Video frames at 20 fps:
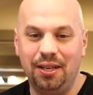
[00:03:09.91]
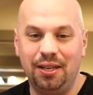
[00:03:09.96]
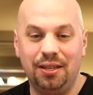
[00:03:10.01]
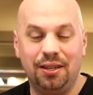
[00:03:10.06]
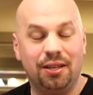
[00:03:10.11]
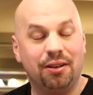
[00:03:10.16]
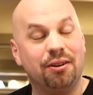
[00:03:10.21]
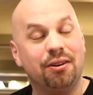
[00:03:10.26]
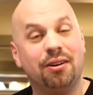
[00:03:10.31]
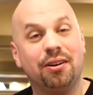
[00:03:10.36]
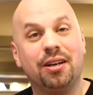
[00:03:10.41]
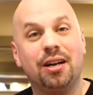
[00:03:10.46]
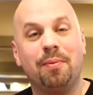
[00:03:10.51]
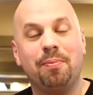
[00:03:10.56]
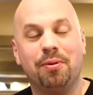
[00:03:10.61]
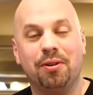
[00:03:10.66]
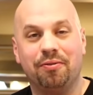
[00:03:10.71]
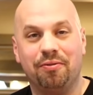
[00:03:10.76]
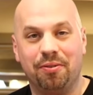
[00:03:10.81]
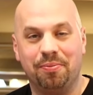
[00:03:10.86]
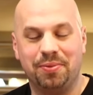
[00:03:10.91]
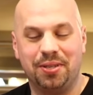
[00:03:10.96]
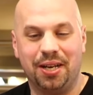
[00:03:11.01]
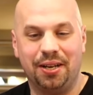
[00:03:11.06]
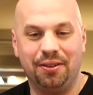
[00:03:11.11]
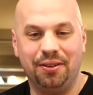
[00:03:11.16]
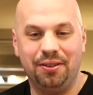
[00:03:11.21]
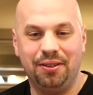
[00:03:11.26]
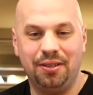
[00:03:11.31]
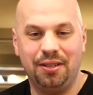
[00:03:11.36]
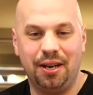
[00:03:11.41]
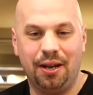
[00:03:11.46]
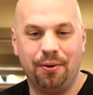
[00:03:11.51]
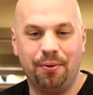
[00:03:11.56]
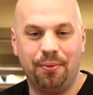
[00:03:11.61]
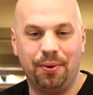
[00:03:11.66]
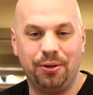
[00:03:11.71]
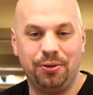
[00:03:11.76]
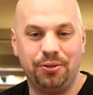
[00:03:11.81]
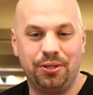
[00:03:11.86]
There are a couple of them, Tyler. Now,
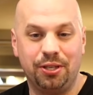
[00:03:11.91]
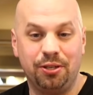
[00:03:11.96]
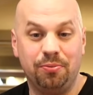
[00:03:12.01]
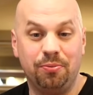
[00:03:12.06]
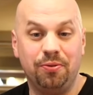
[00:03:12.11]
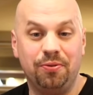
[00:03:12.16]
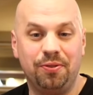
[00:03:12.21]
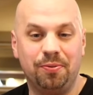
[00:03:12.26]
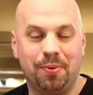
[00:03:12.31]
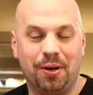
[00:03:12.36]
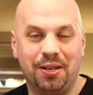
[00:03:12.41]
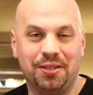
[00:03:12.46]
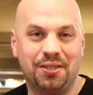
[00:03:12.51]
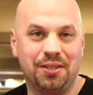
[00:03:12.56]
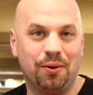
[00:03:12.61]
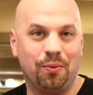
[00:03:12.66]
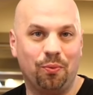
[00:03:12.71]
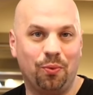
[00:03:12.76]
when you say you moved to Boston,